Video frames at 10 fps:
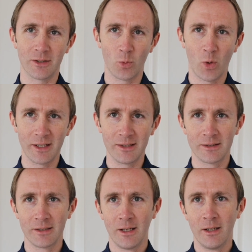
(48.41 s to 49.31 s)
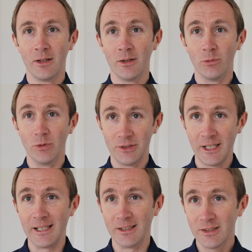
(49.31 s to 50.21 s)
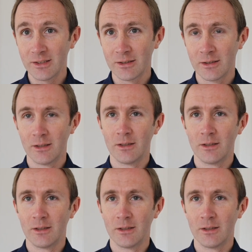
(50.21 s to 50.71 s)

So one is resilience.